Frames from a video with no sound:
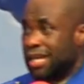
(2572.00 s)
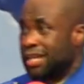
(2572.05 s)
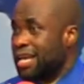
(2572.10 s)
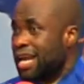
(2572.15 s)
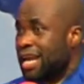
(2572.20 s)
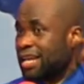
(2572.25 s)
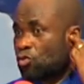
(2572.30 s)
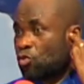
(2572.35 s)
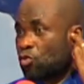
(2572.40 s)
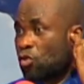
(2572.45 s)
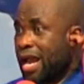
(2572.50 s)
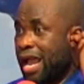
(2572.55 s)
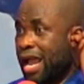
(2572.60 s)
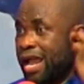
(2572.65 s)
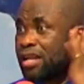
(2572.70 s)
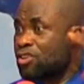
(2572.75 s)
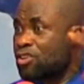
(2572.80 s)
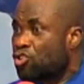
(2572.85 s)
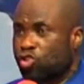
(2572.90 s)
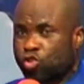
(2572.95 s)
that is what I
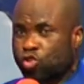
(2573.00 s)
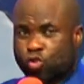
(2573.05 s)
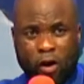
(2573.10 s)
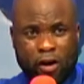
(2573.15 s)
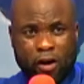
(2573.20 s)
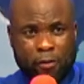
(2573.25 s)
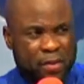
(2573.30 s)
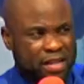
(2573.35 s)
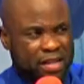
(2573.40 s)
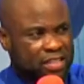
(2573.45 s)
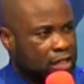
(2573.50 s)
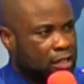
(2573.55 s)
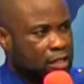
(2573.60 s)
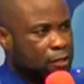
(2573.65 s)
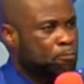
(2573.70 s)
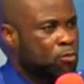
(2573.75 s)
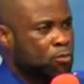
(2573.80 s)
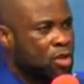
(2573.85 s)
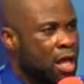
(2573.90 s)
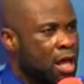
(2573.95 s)
had. Just one person.
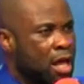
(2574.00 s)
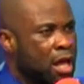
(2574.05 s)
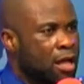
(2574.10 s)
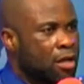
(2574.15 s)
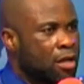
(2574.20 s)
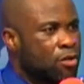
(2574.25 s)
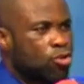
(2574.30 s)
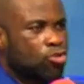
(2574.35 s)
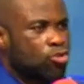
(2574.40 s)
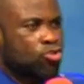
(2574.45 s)
Don't